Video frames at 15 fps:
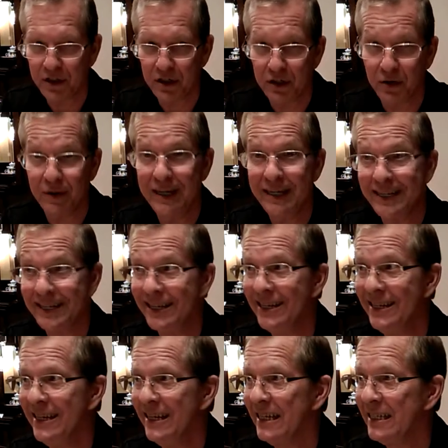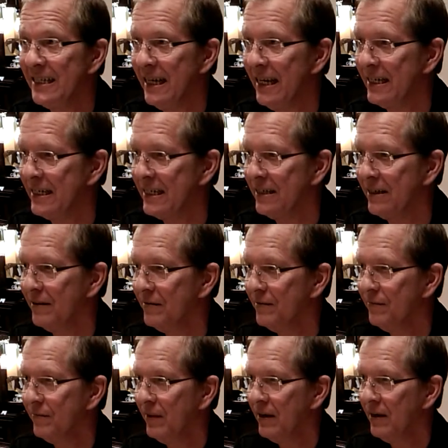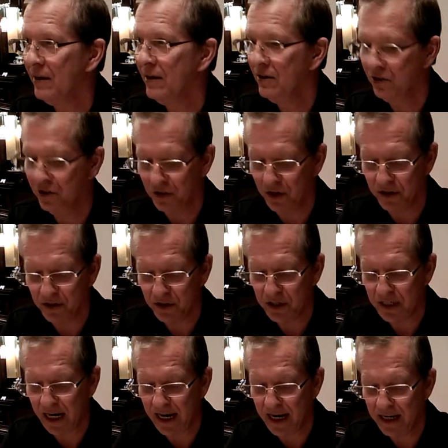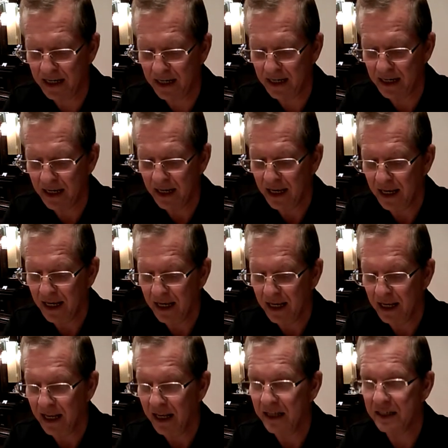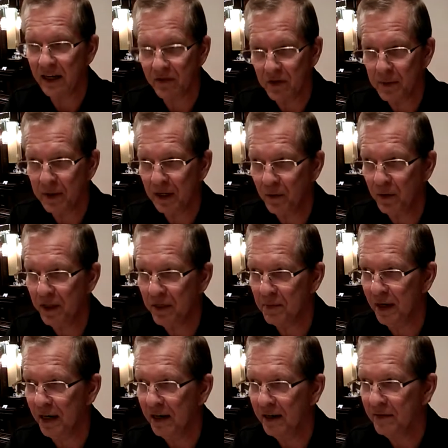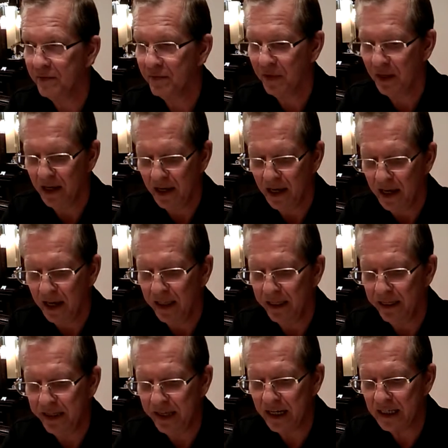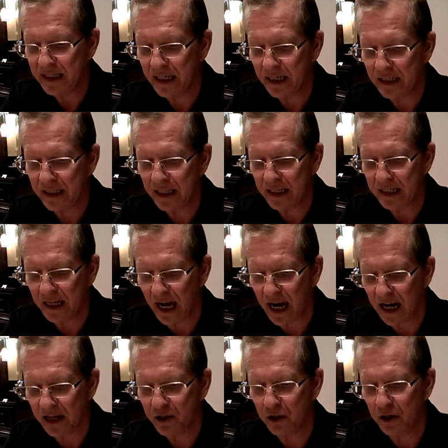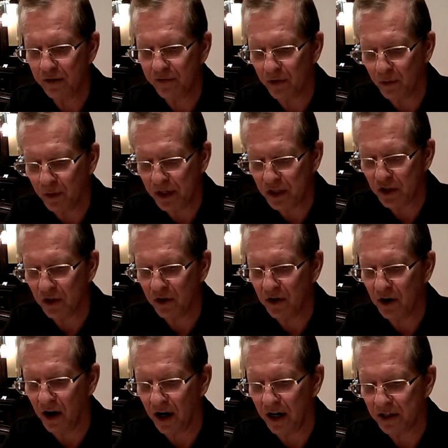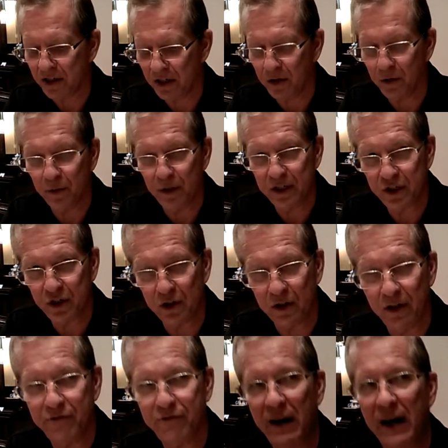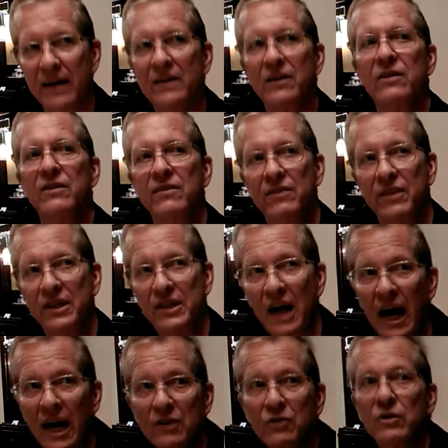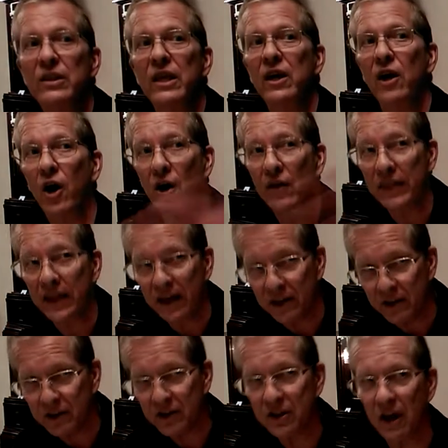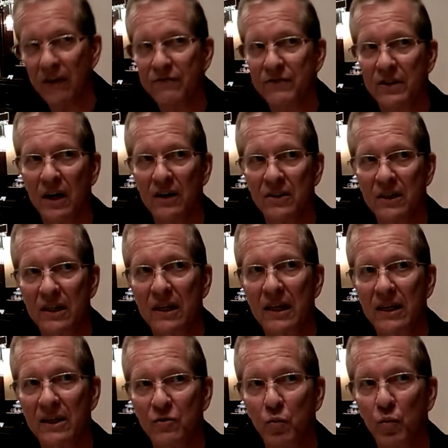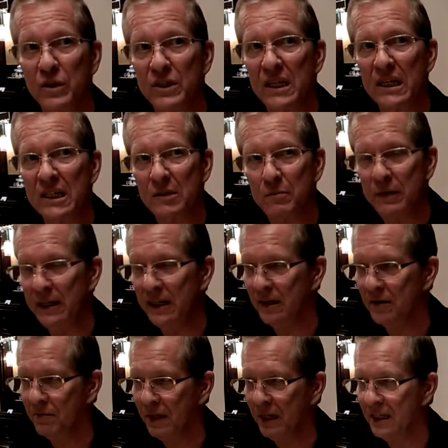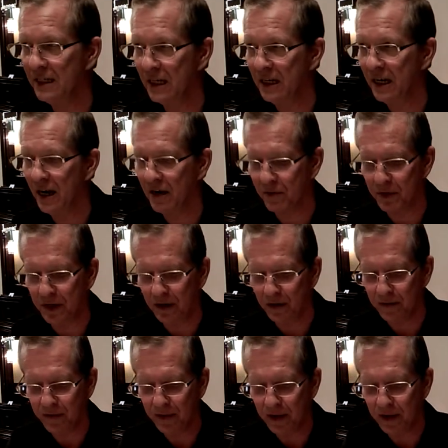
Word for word: to you. It didn't exist. Do you understand? Is everybody with me? This is the doctrine of original cause and original effect. The doctrine that all that other stuff doesn't is was an expedient means and not real.